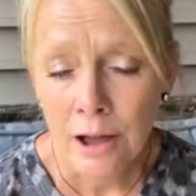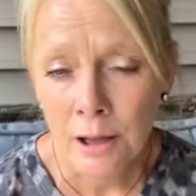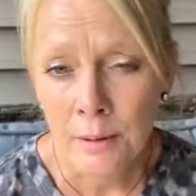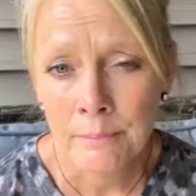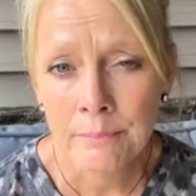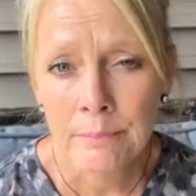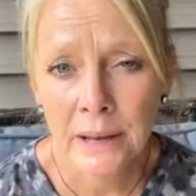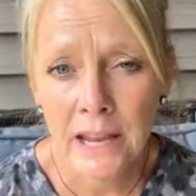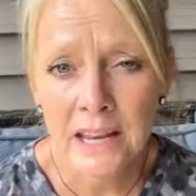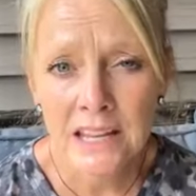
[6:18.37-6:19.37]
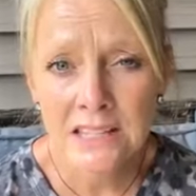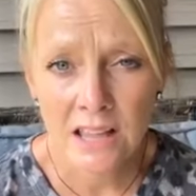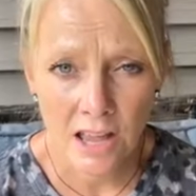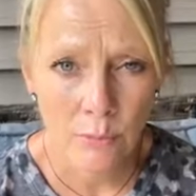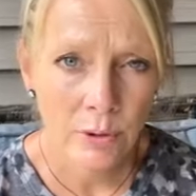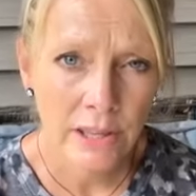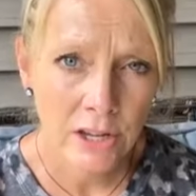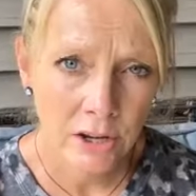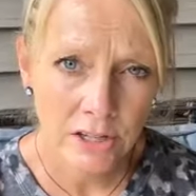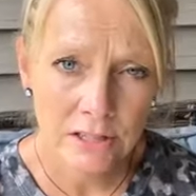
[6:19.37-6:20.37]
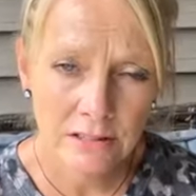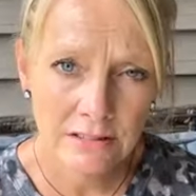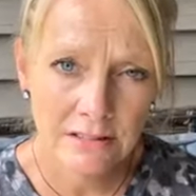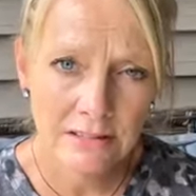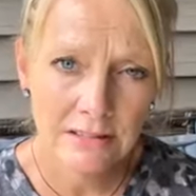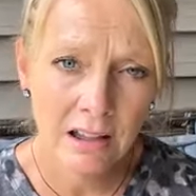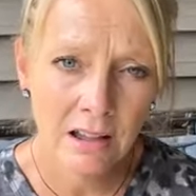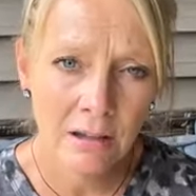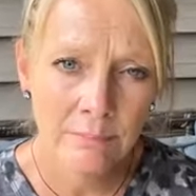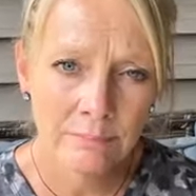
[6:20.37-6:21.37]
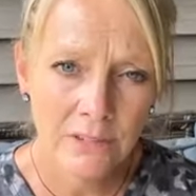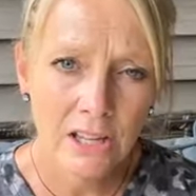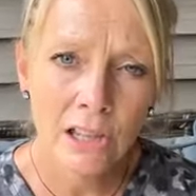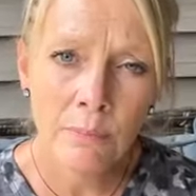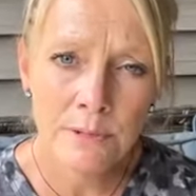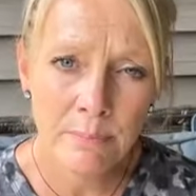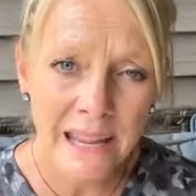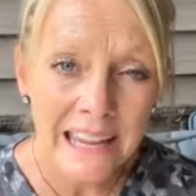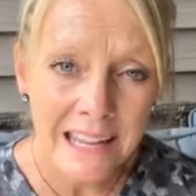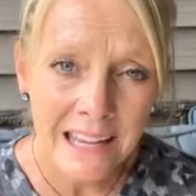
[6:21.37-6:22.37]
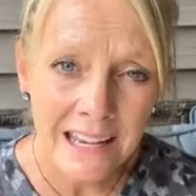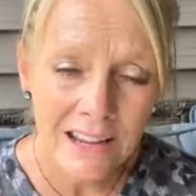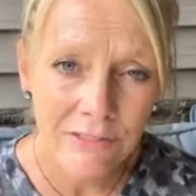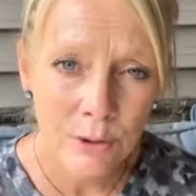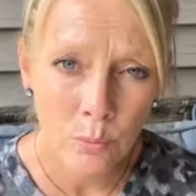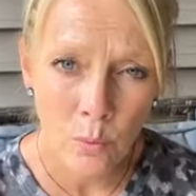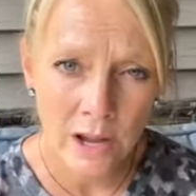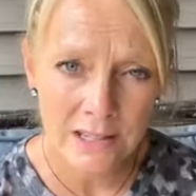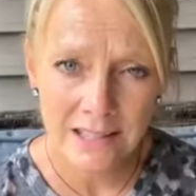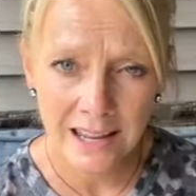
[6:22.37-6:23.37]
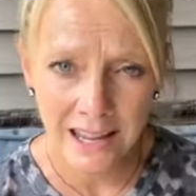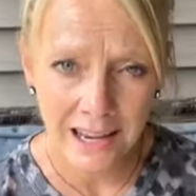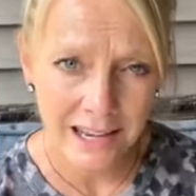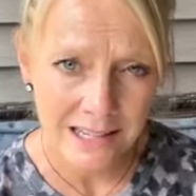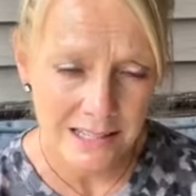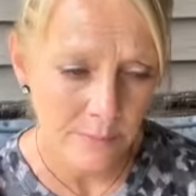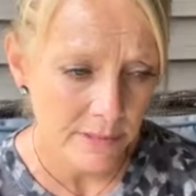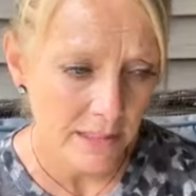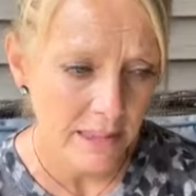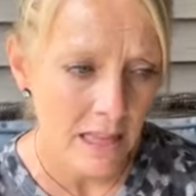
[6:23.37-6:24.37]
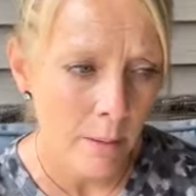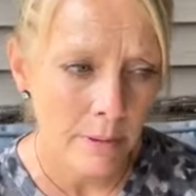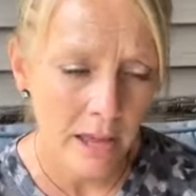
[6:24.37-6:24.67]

Um, but it is a really good um, club to be in if you want to get into something like that.